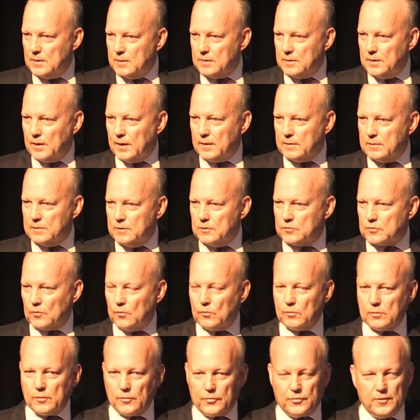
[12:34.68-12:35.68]
Is
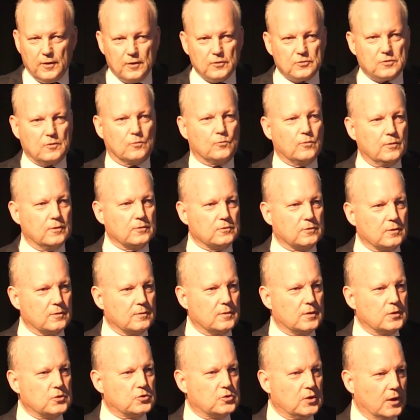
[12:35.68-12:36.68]
all the things that we're
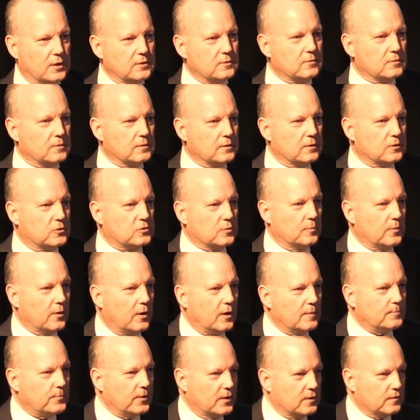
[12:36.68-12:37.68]
doing genuinely to
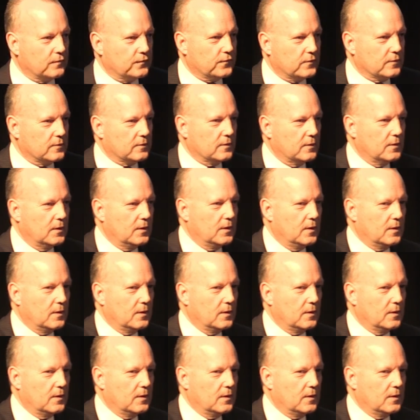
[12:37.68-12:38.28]
my benefit